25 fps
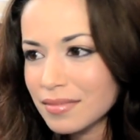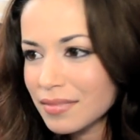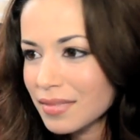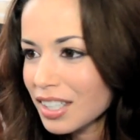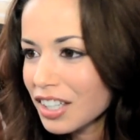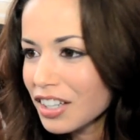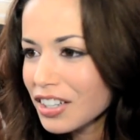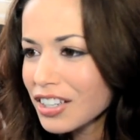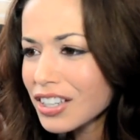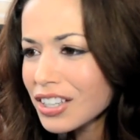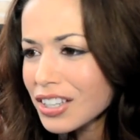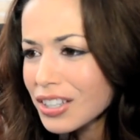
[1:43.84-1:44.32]

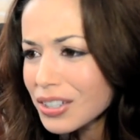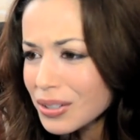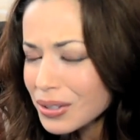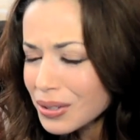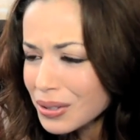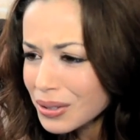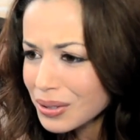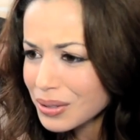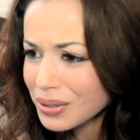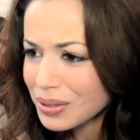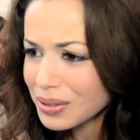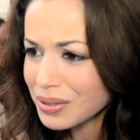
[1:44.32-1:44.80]

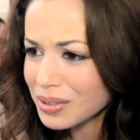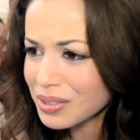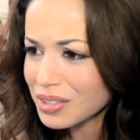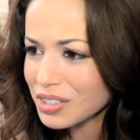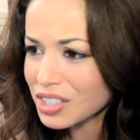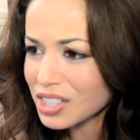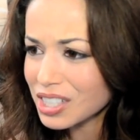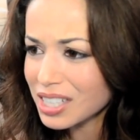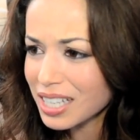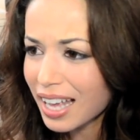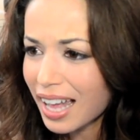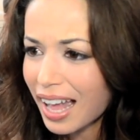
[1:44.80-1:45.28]
Huge.
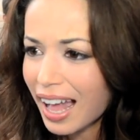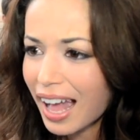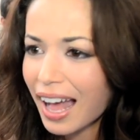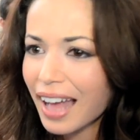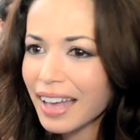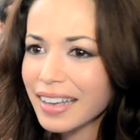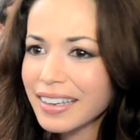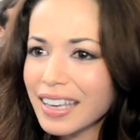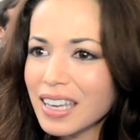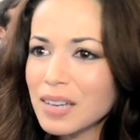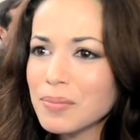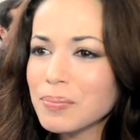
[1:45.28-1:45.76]

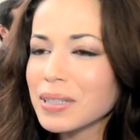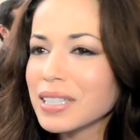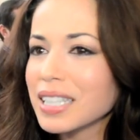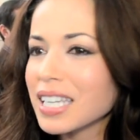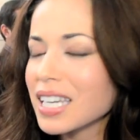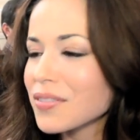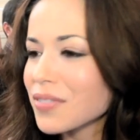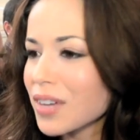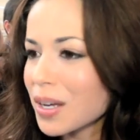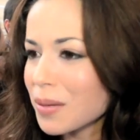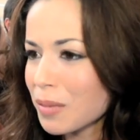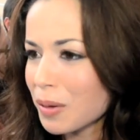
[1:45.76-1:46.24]
I can't
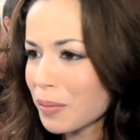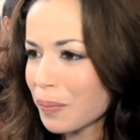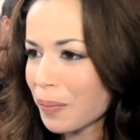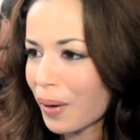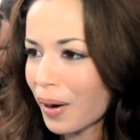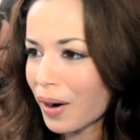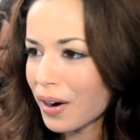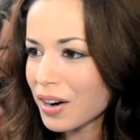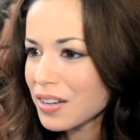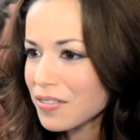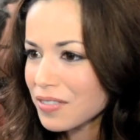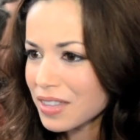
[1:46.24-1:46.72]
believe I'm a
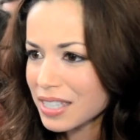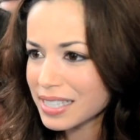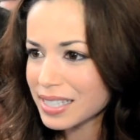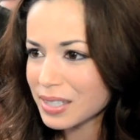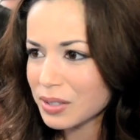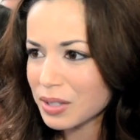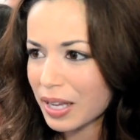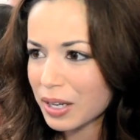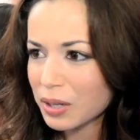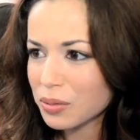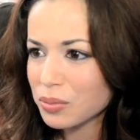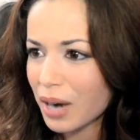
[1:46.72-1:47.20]
part of this.
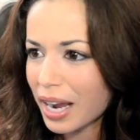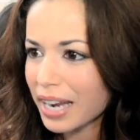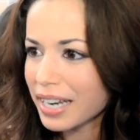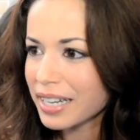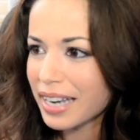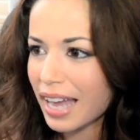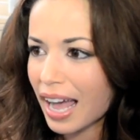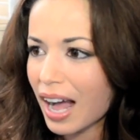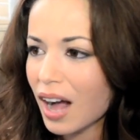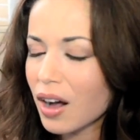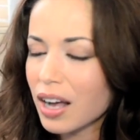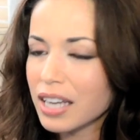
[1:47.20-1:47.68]
Like right
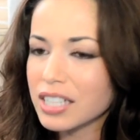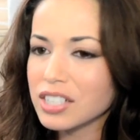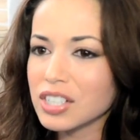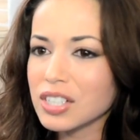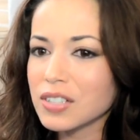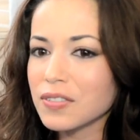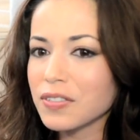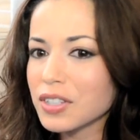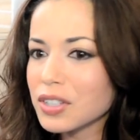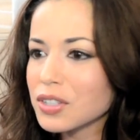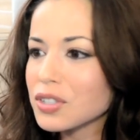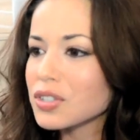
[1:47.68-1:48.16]
now, I
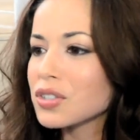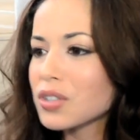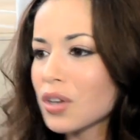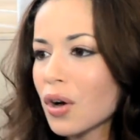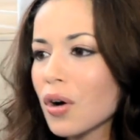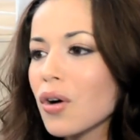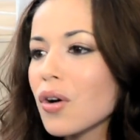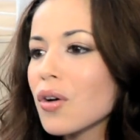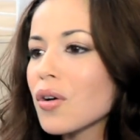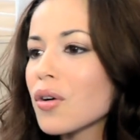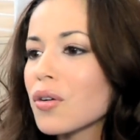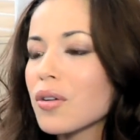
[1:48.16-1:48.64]
just feel
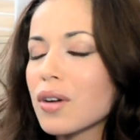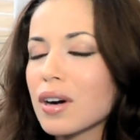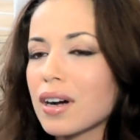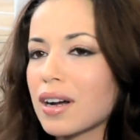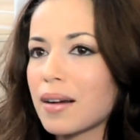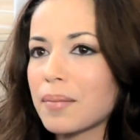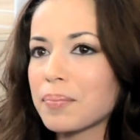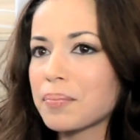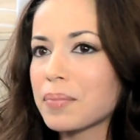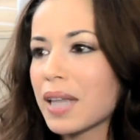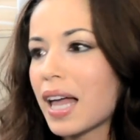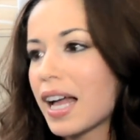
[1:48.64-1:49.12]
so
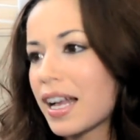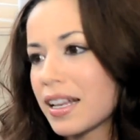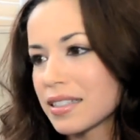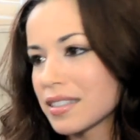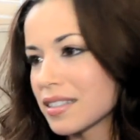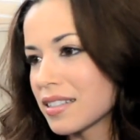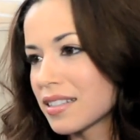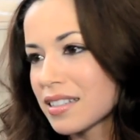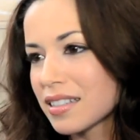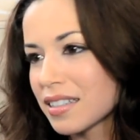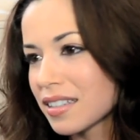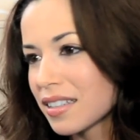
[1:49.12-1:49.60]

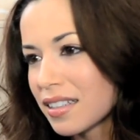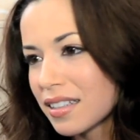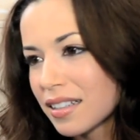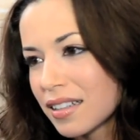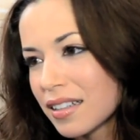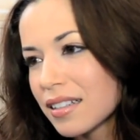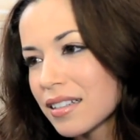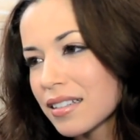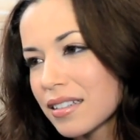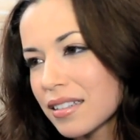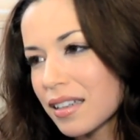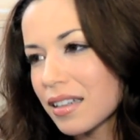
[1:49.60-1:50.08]
blessed.
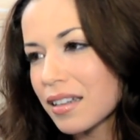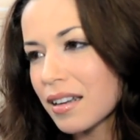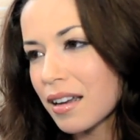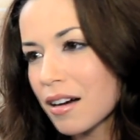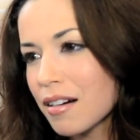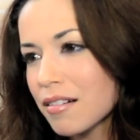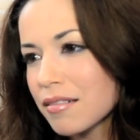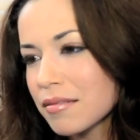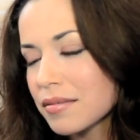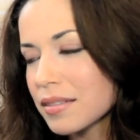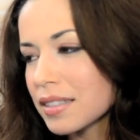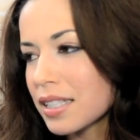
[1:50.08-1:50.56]
You
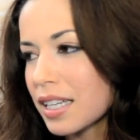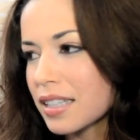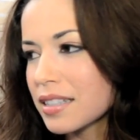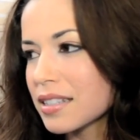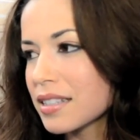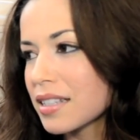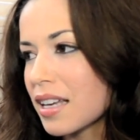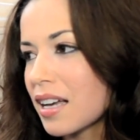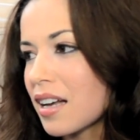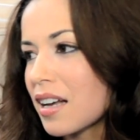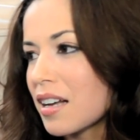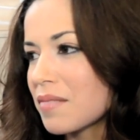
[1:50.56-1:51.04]
know,
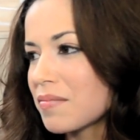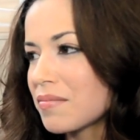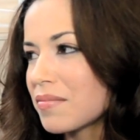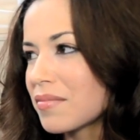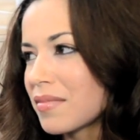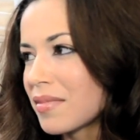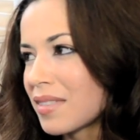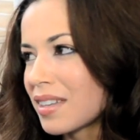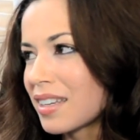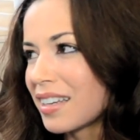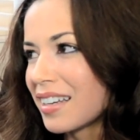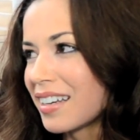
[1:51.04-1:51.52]
it's
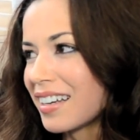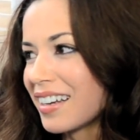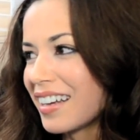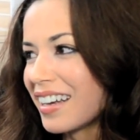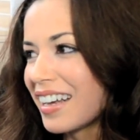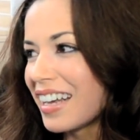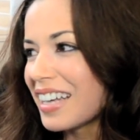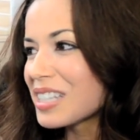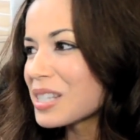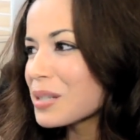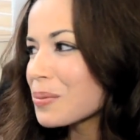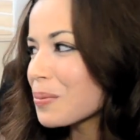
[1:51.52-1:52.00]
um,
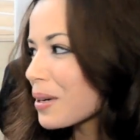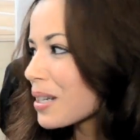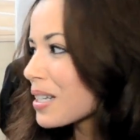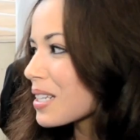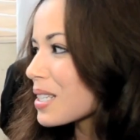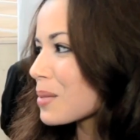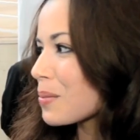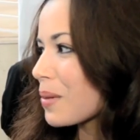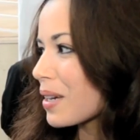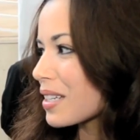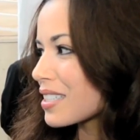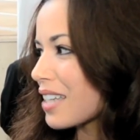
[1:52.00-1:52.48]
it's pretty
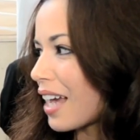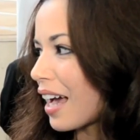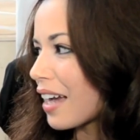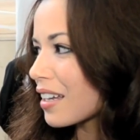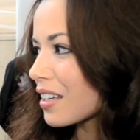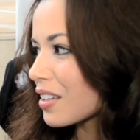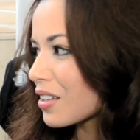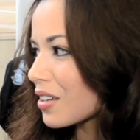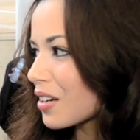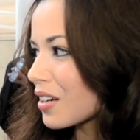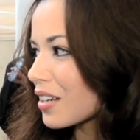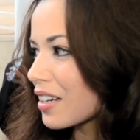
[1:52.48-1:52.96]

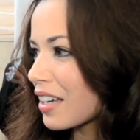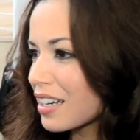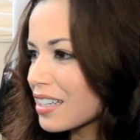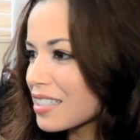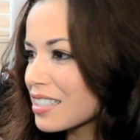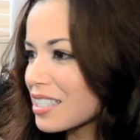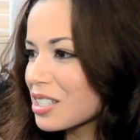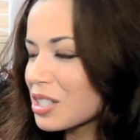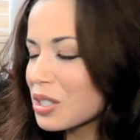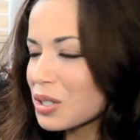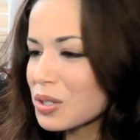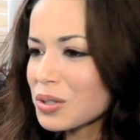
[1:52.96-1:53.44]
spectacular getting
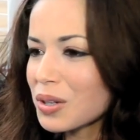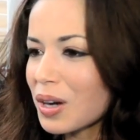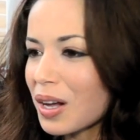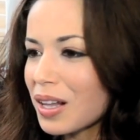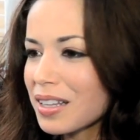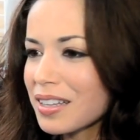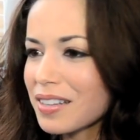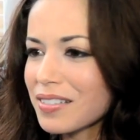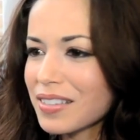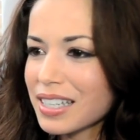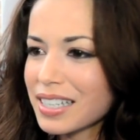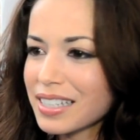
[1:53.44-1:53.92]
to do
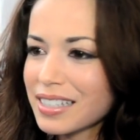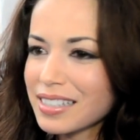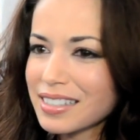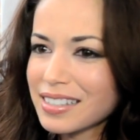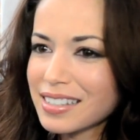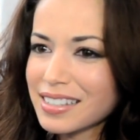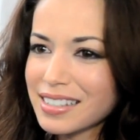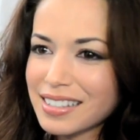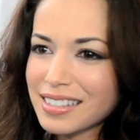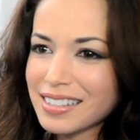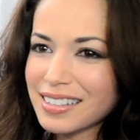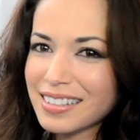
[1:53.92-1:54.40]
all of
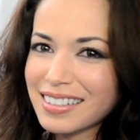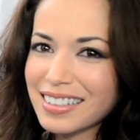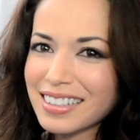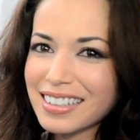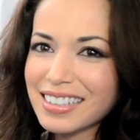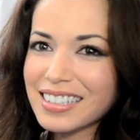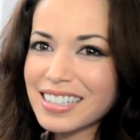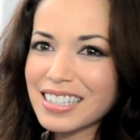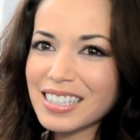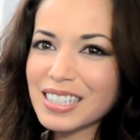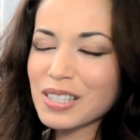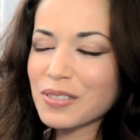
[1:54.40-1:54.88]
these
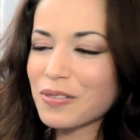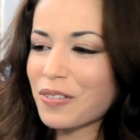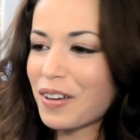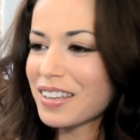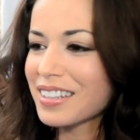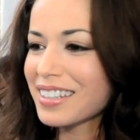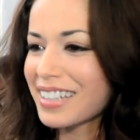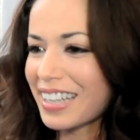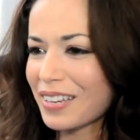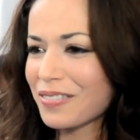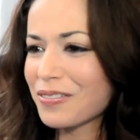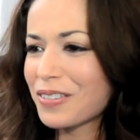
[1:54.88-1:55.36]
these
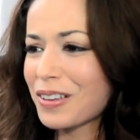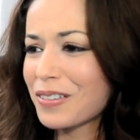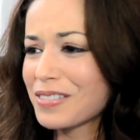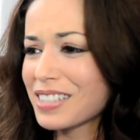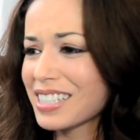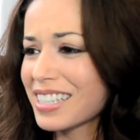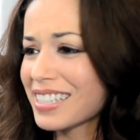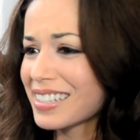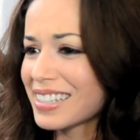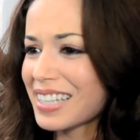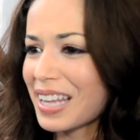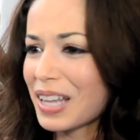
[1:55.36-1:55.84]
fun like
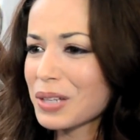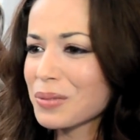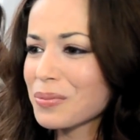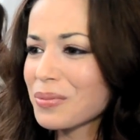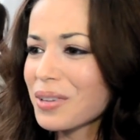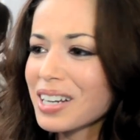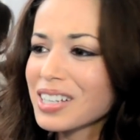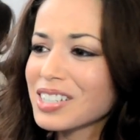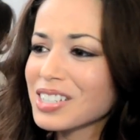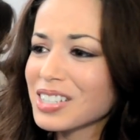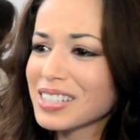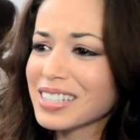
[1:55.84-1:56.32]
50th
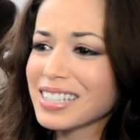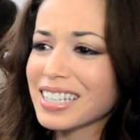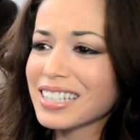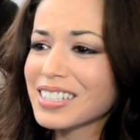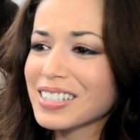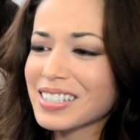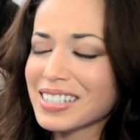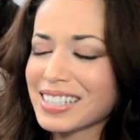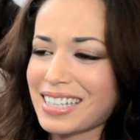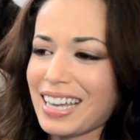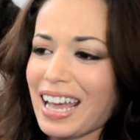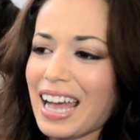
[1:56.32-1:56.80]
celebrations. I
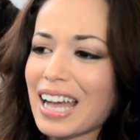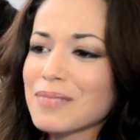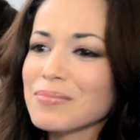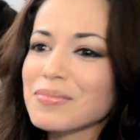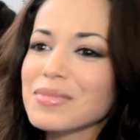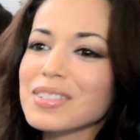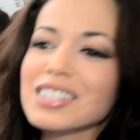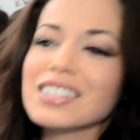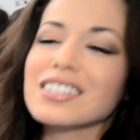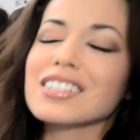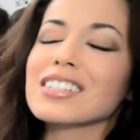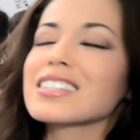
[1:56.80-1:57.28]
just
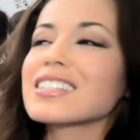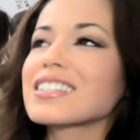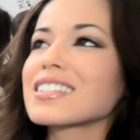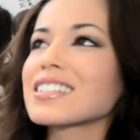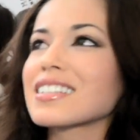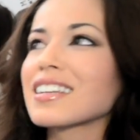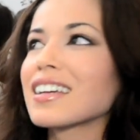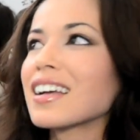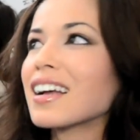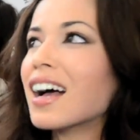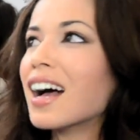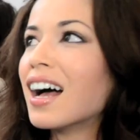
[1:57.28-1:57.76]
I'm
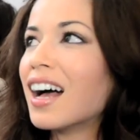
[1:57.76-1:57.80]
just